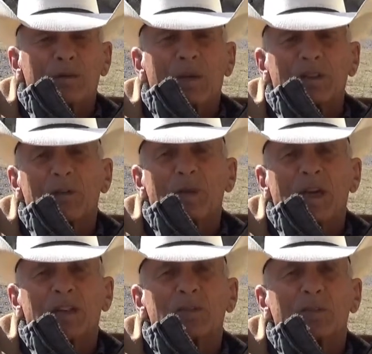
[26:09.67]
about the
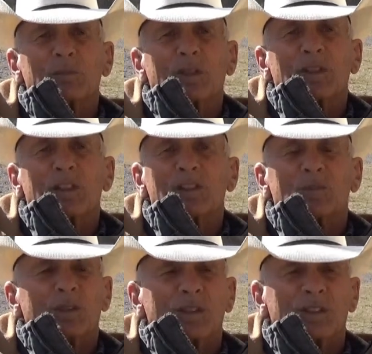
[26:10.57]
management, but it
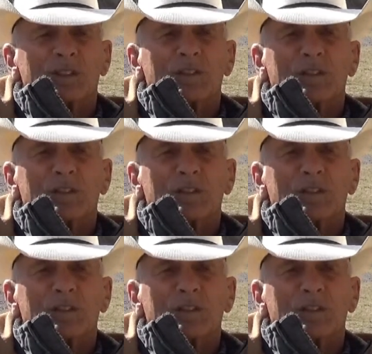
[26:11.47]
is what it is.